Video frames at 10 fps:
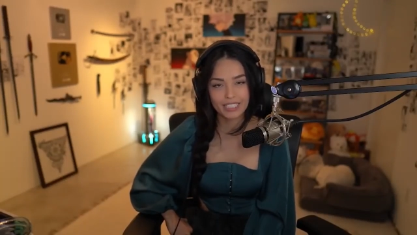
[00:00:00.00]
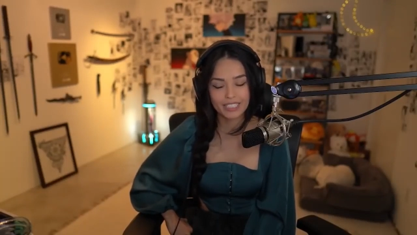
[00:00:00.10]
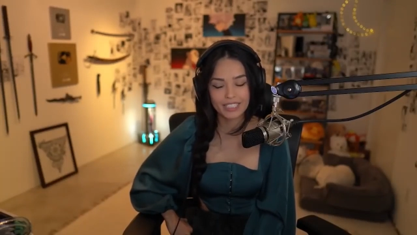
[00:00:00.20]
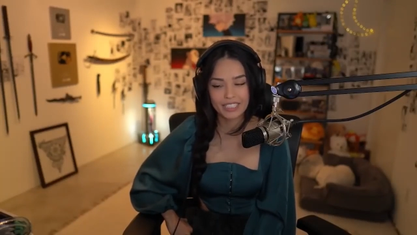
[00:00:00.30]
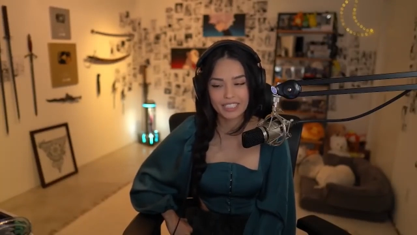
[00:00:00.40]

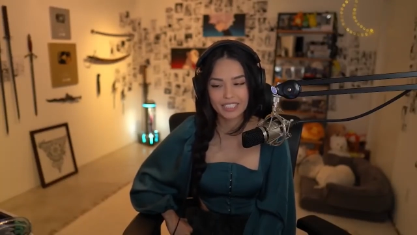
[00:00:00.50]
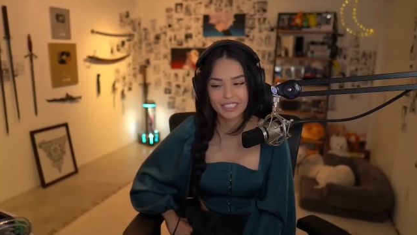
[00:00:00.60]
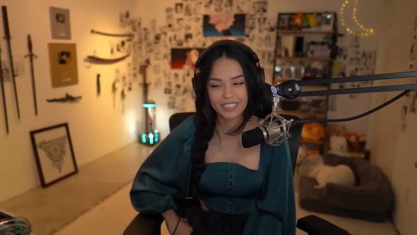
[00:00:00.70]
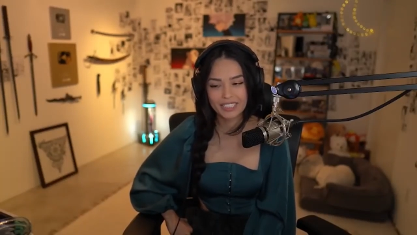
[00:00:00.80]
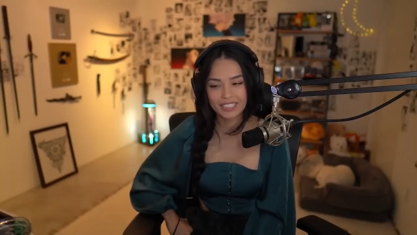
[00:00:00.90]

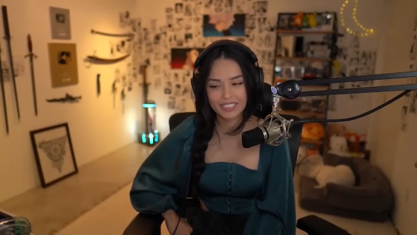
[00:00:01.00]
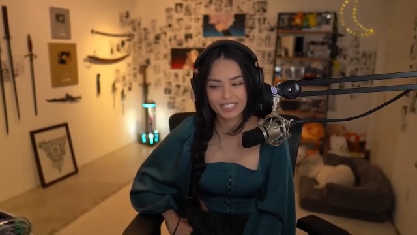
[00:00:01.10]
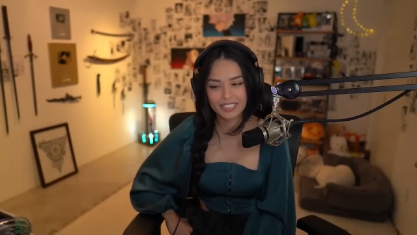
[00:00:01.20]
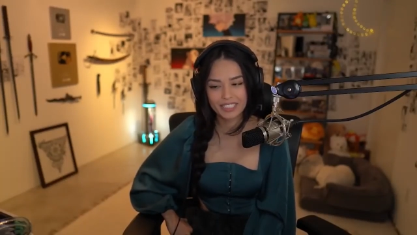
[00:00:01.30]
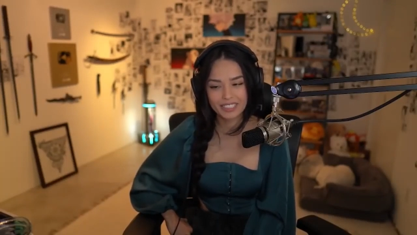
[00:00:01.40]

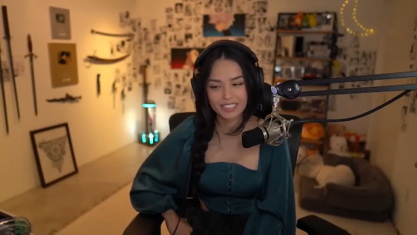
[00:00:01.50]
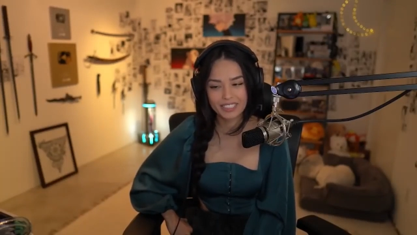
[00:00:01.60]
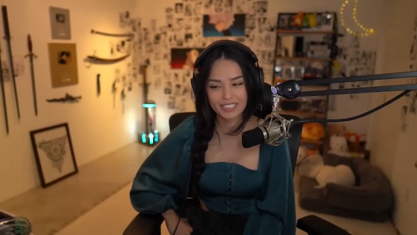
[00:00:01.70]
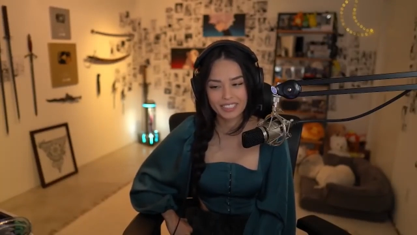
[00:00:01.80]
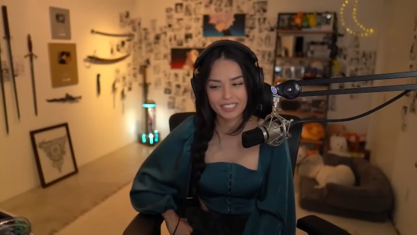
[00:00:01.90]

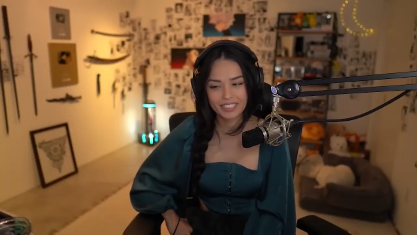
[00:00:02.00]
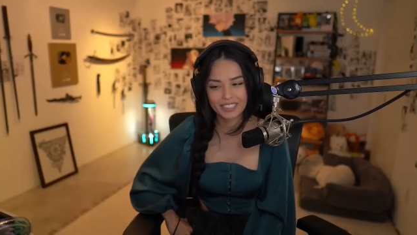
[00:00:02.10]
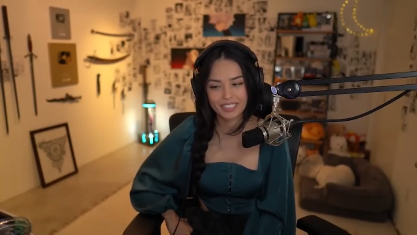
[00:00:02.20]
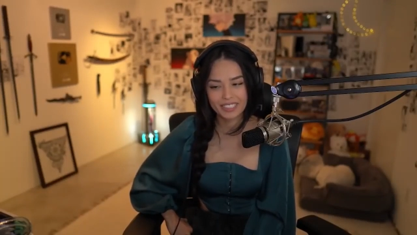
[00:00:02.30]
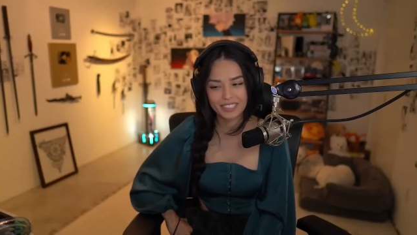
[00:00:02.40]

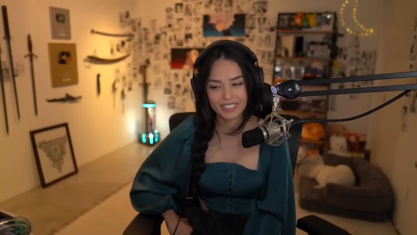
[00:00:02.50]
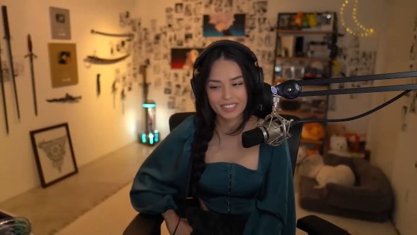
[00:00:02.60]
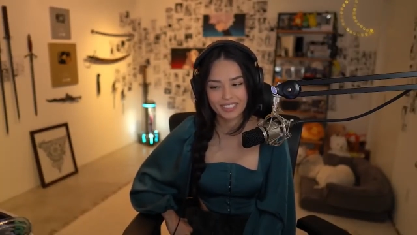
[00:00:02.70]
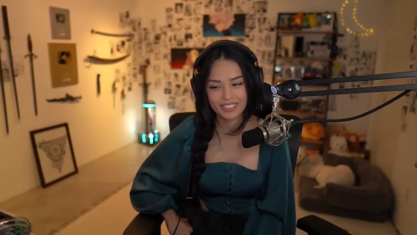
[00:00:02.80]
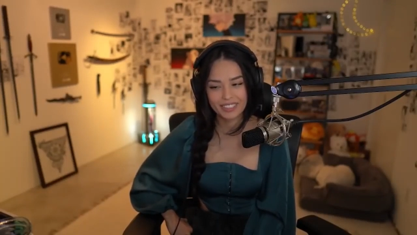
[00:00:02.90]

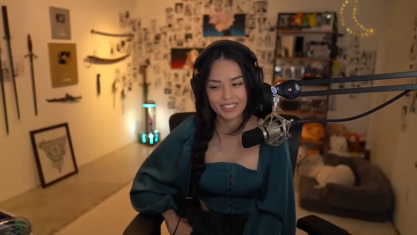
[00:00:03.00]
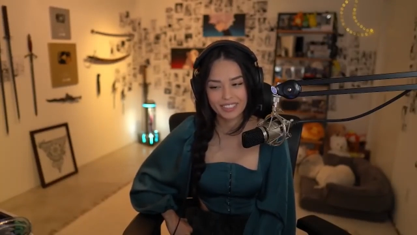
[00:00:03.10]
(silence)